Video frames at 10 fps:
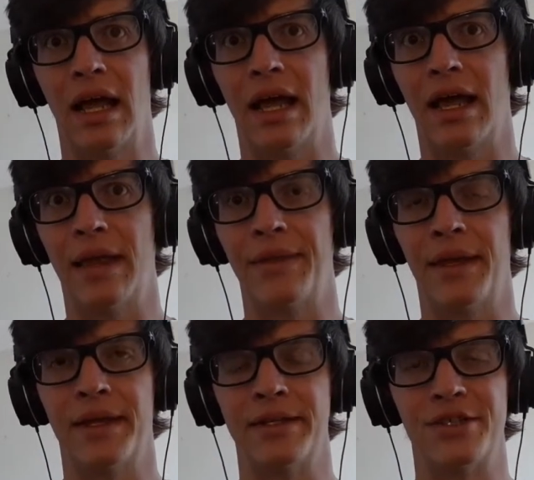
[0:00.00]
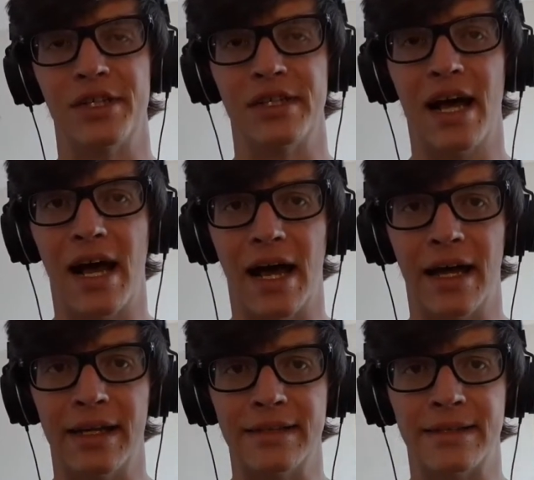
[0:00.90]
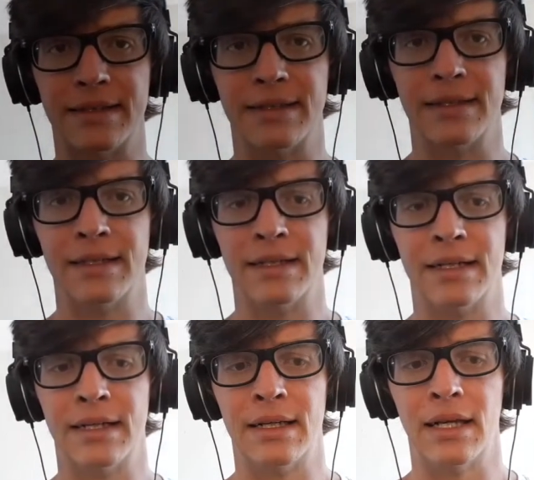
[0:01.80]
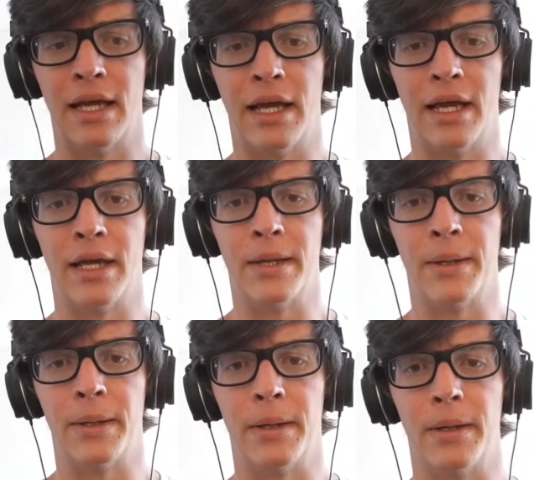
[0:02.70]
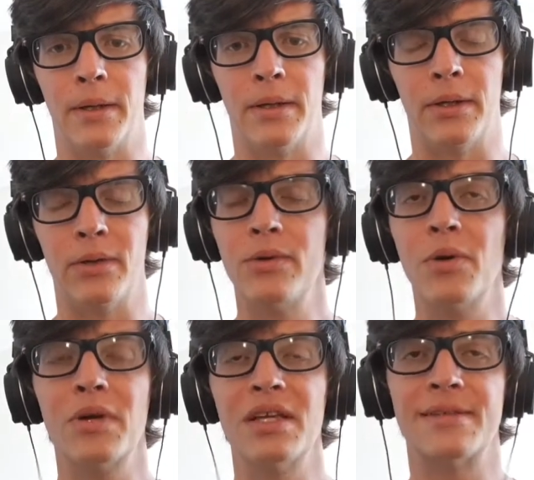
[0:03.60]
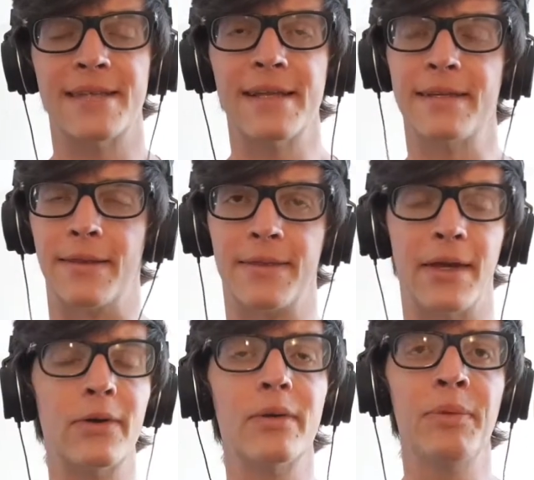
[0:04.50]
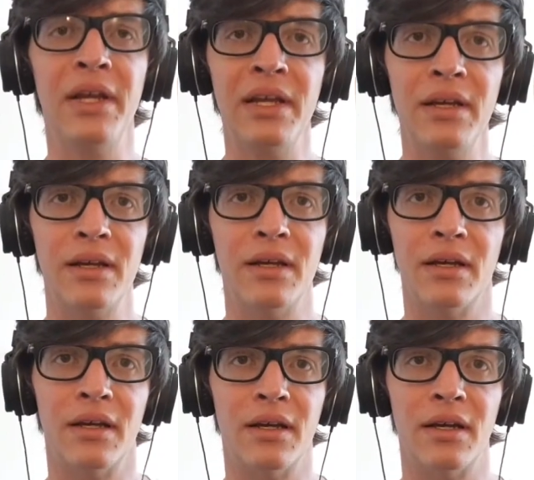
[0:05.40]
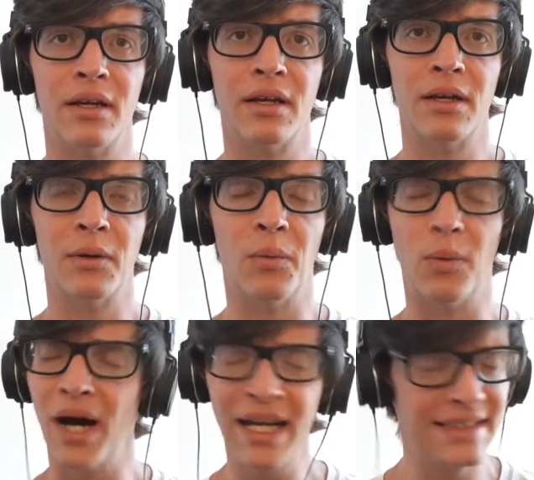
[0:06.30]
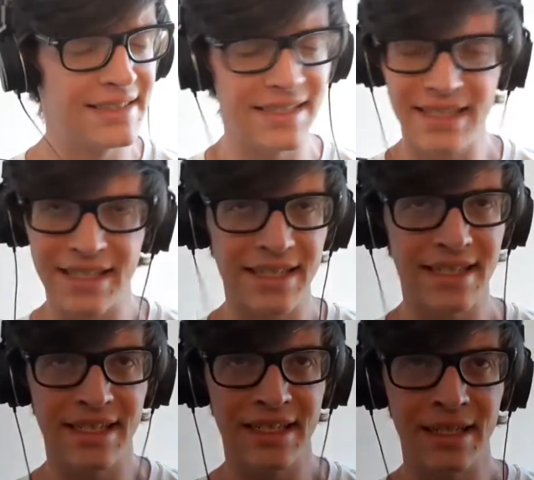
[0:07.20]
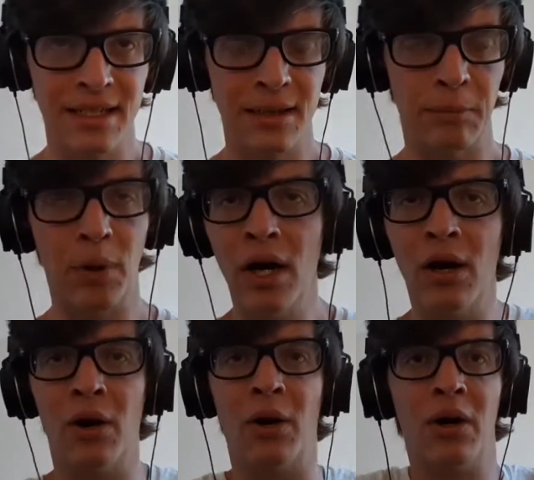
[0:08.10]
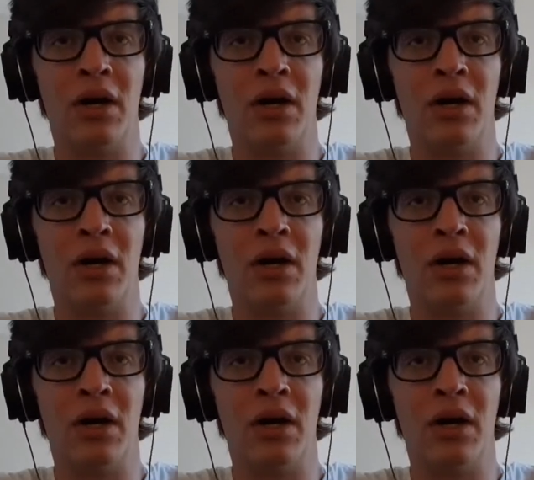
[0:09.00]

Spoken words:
and then she dies, and you don't get sent to therapy? What? Bro!